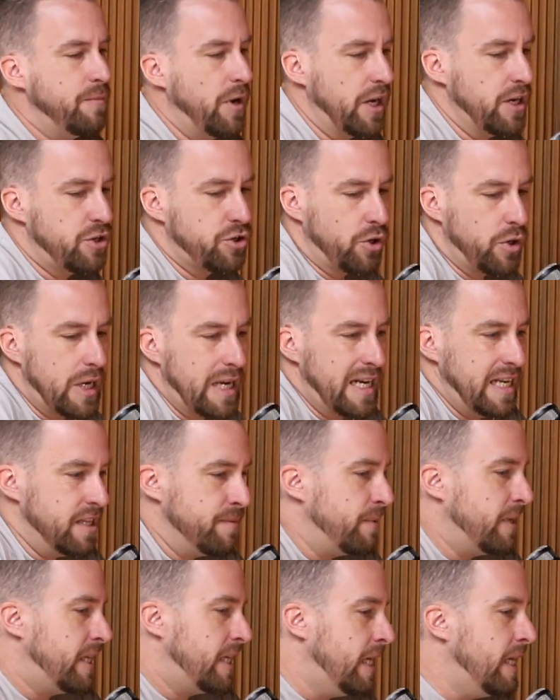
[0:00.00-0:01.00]
And so in the
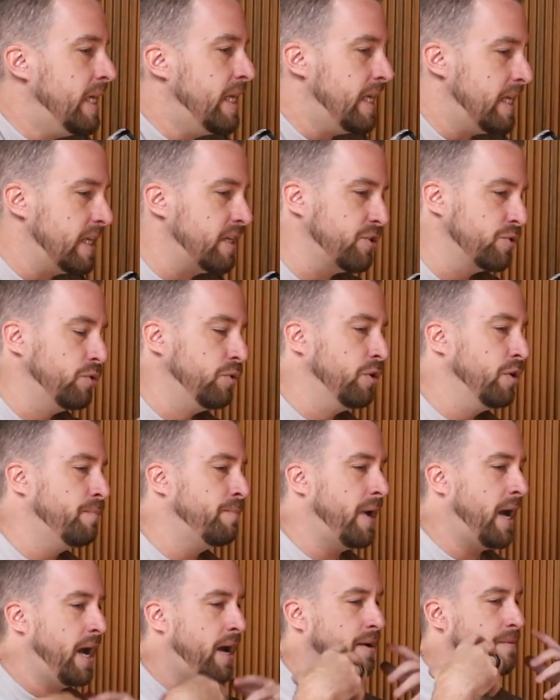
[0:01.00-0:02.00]
beginning, it's all
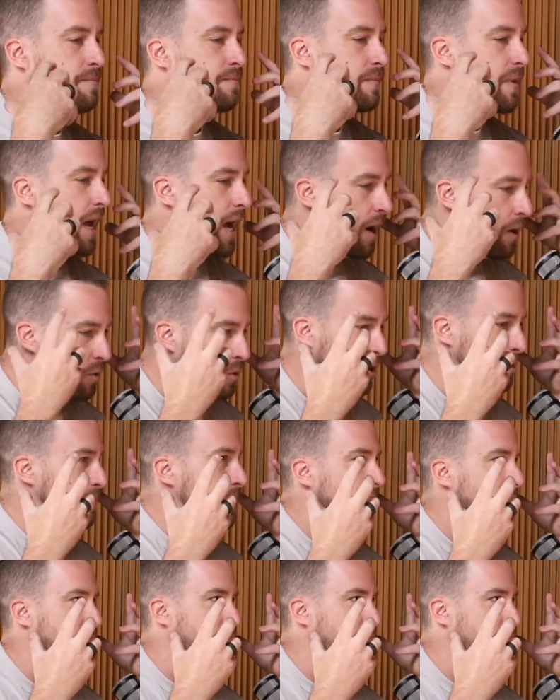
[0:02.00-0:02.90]
about alchemy.